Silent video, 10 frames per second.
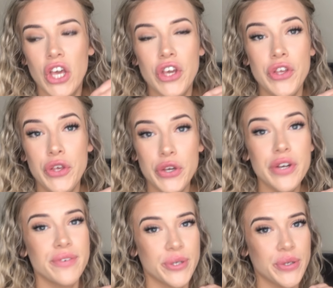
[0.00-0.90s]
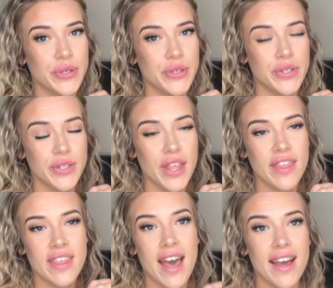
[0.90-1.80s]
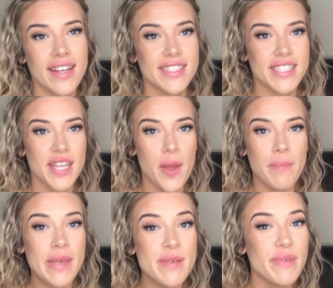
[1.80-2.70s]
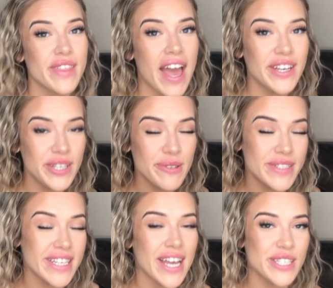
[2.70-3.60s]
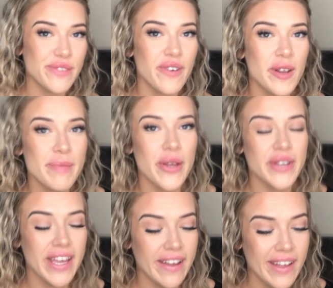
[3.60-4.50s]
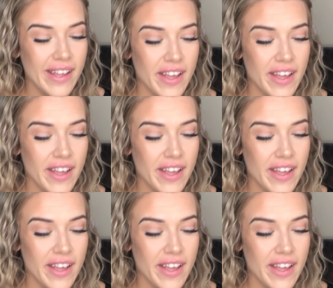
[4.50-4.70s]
a year ago that people that I knew started to follow me on it.